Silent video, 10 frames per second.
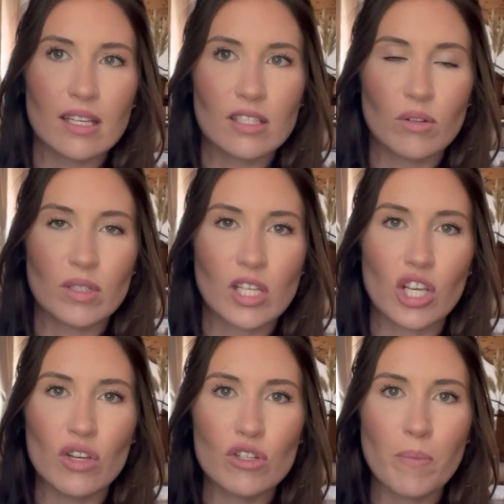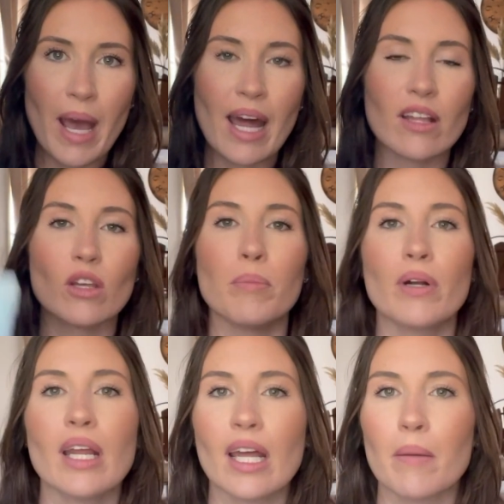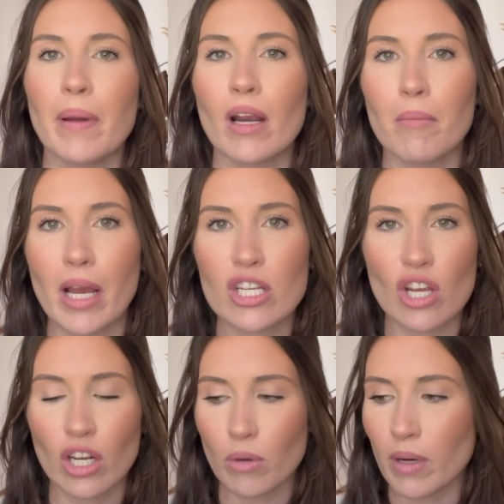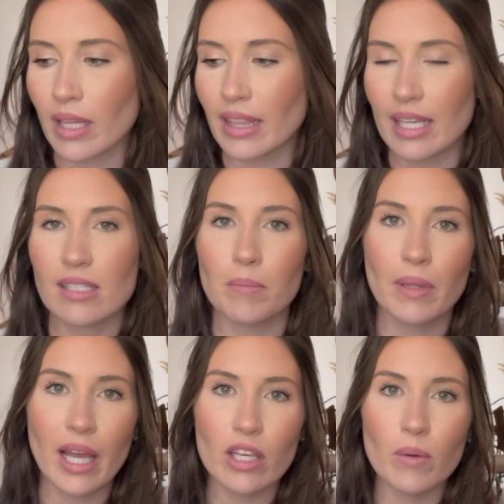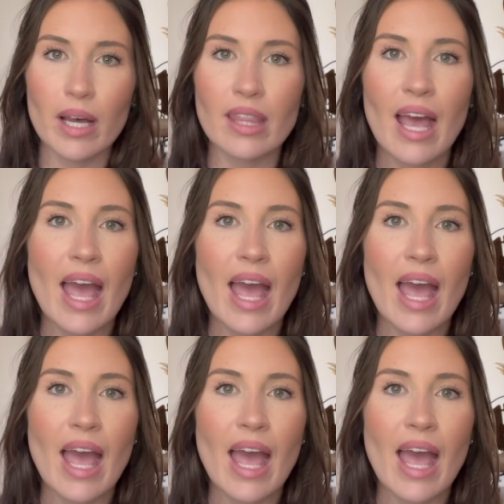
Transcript: So it's a huge pad, and they'll put it in a pair of mesh underwear that they supply you with.